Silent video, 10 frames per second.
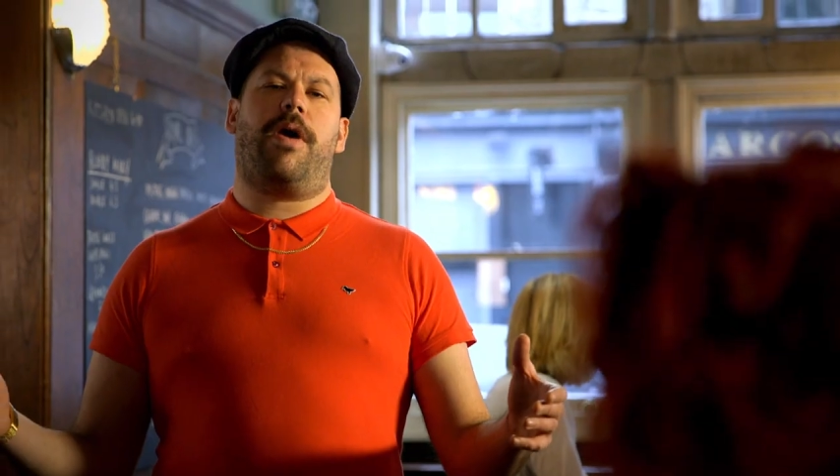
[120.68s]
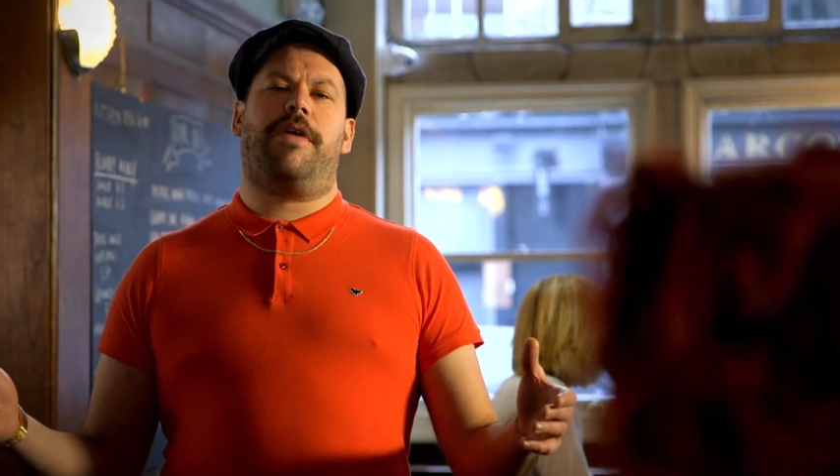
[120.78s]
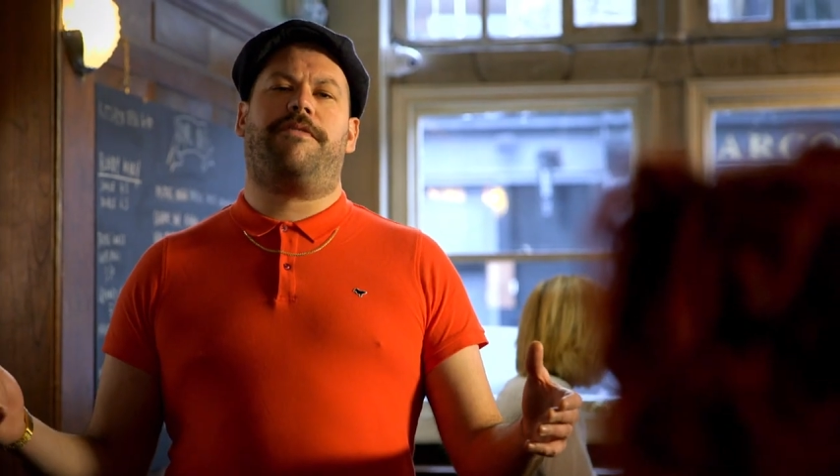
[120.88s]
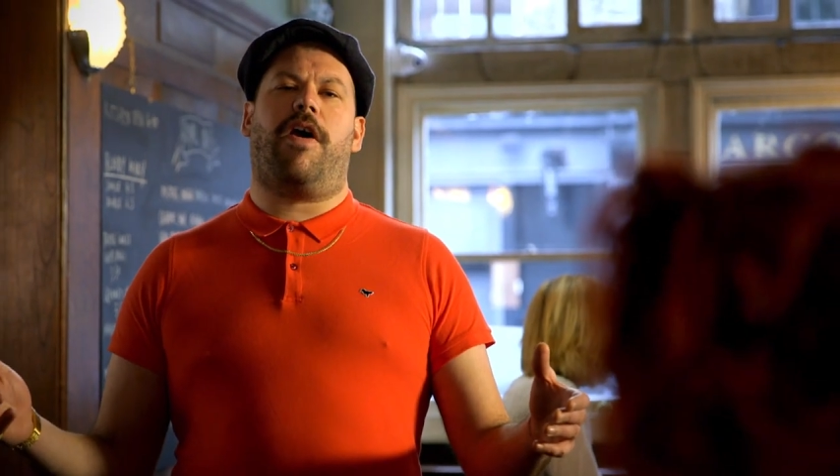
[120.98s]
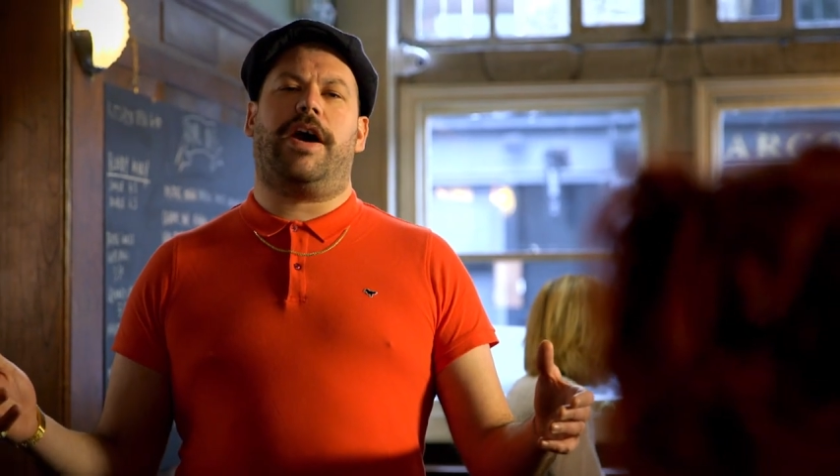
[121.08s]

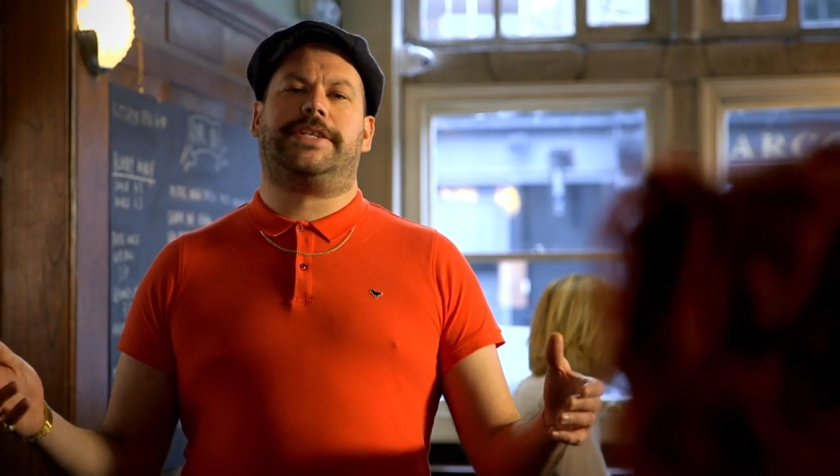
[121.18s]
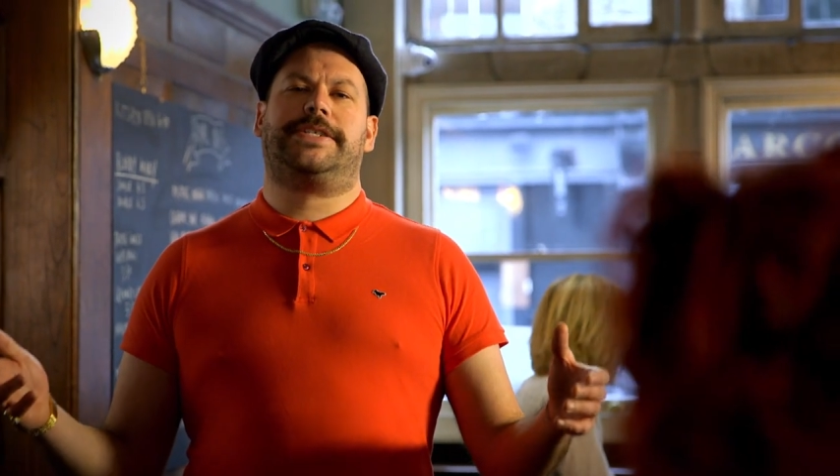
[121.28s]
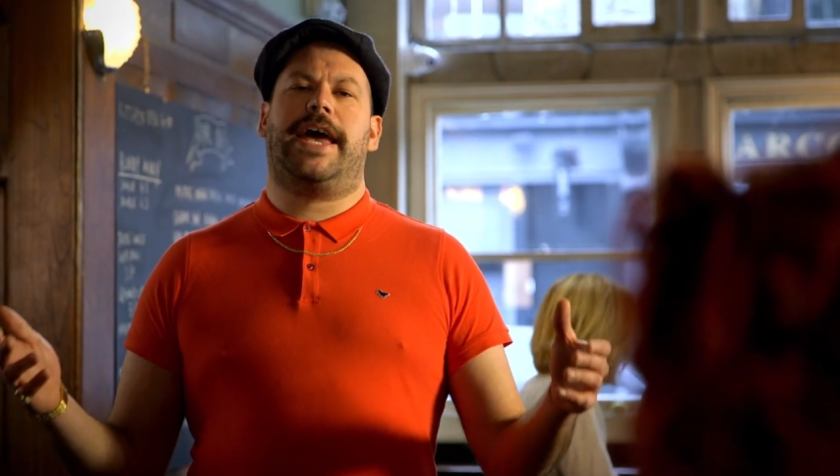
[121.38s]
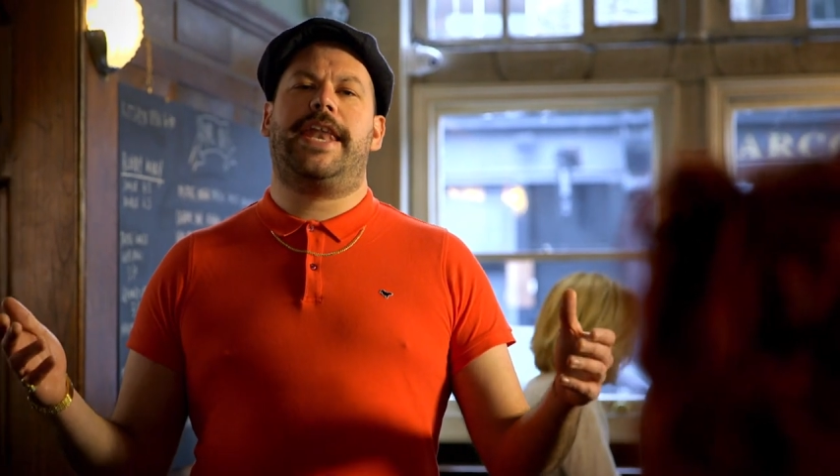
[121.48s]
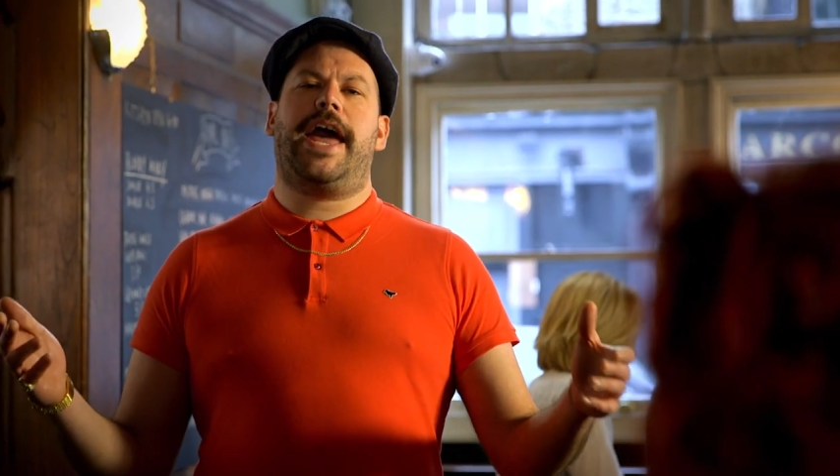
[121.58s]
my
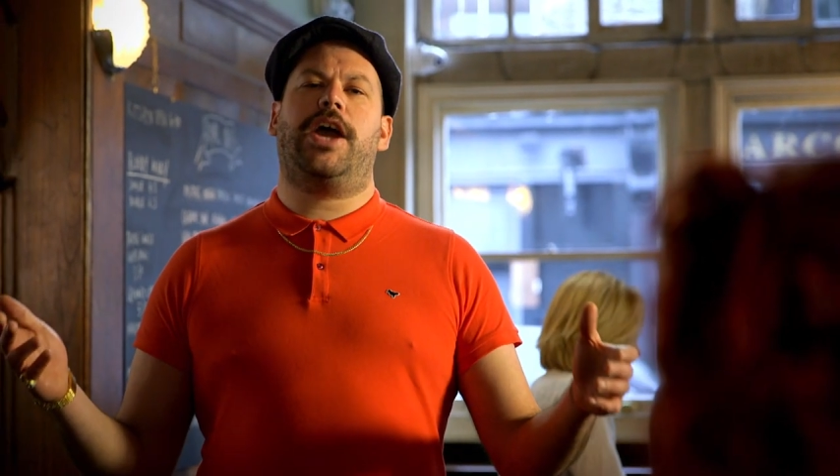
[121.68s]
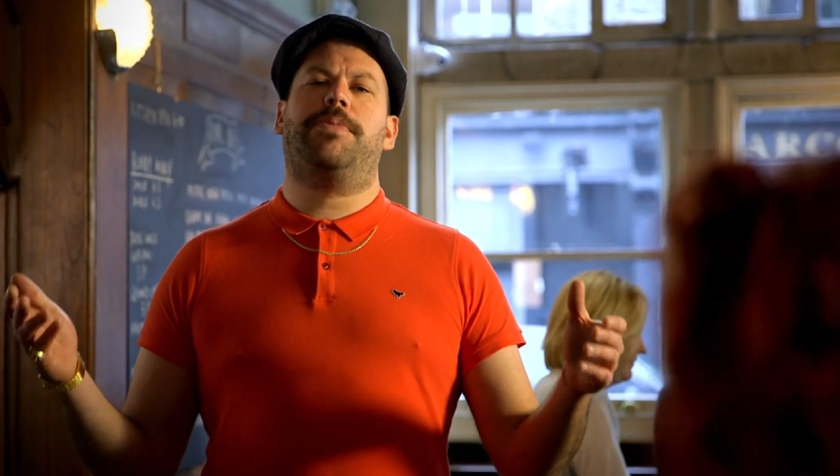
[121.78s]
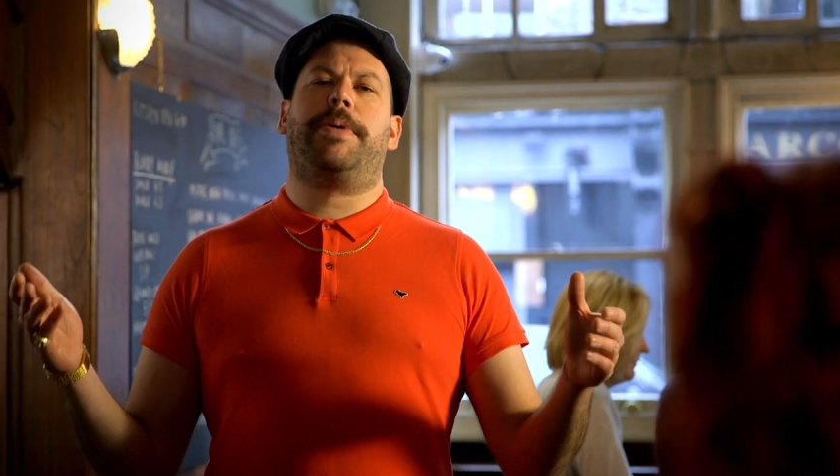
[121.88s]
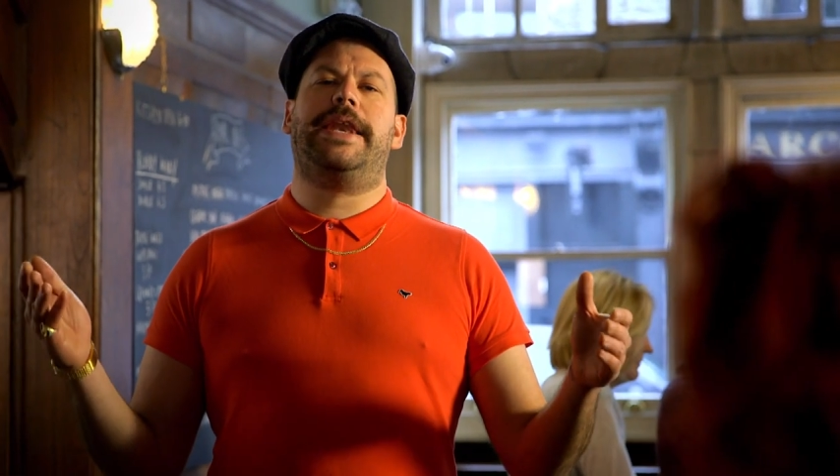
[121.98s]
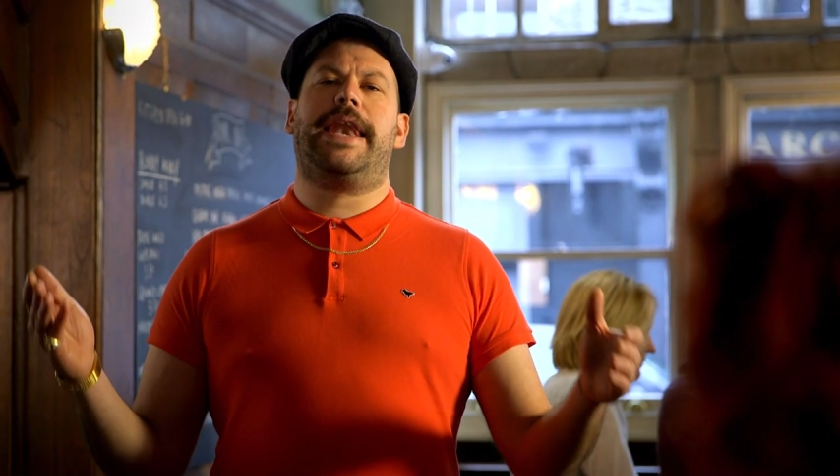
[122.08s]
advice, and now
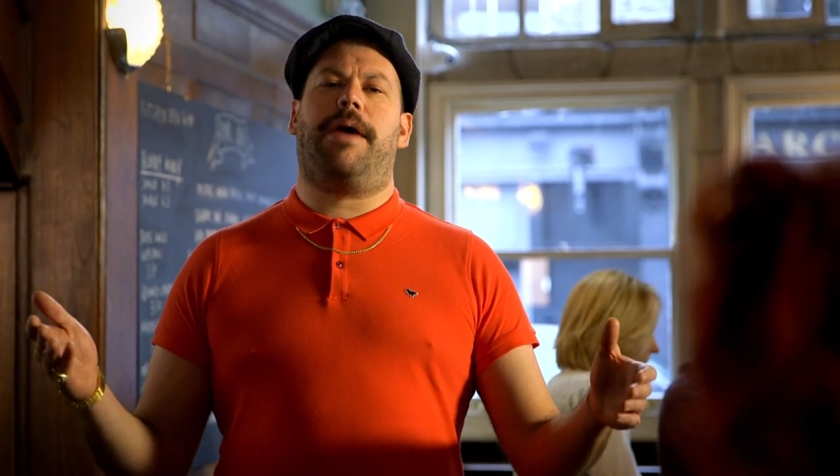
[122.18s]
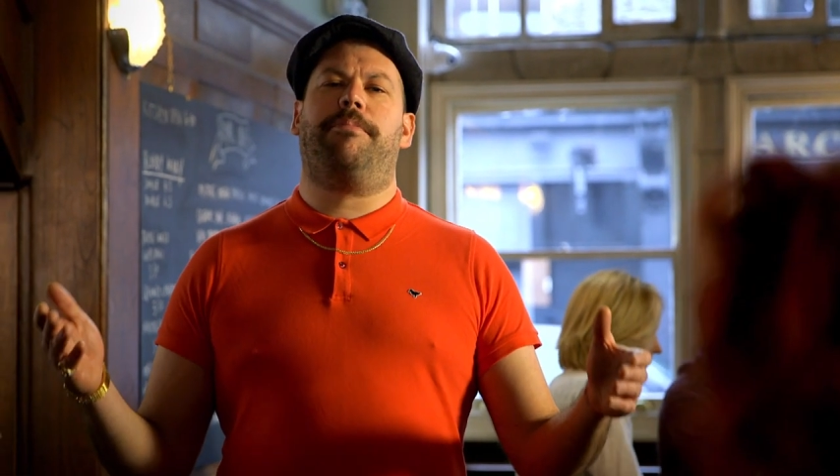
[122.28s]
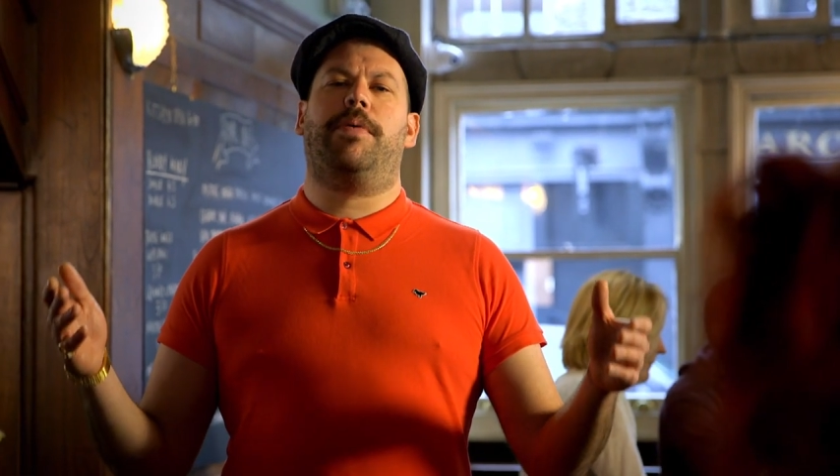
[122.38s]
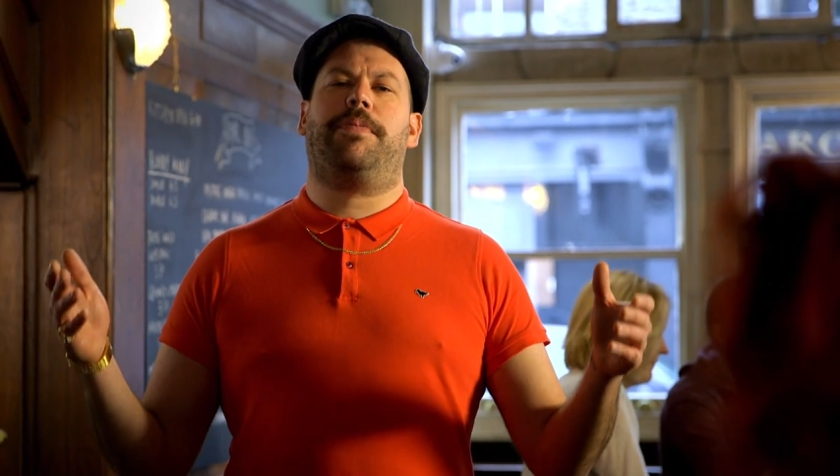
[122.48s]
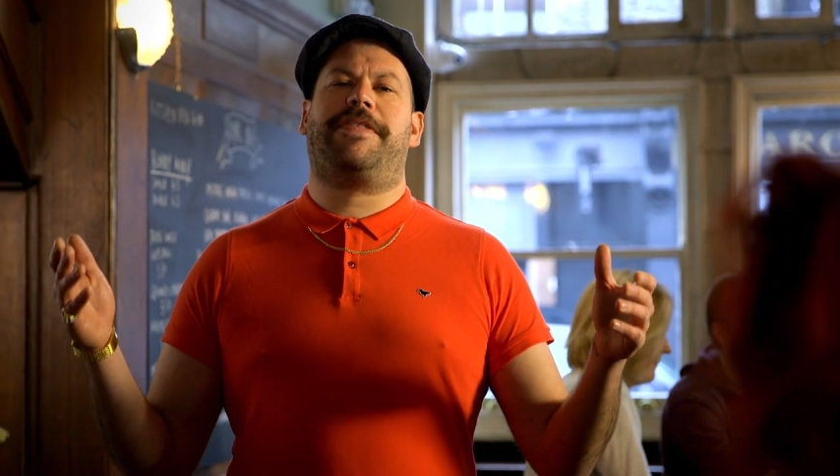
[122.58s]
you've been
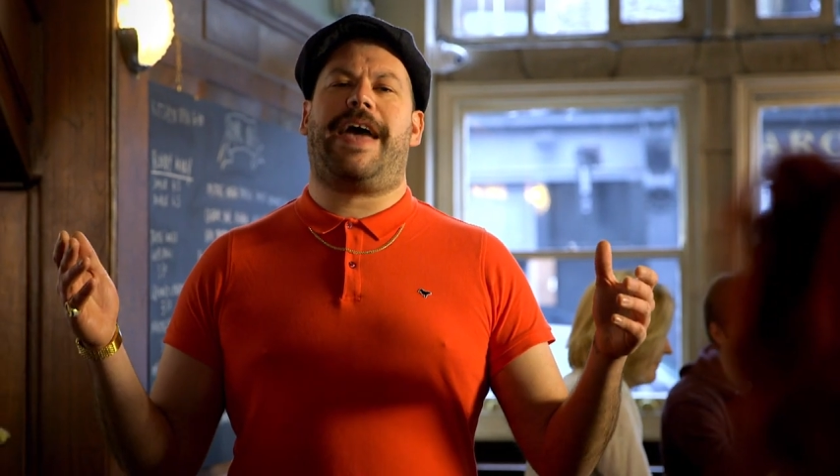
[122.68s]
lumbered with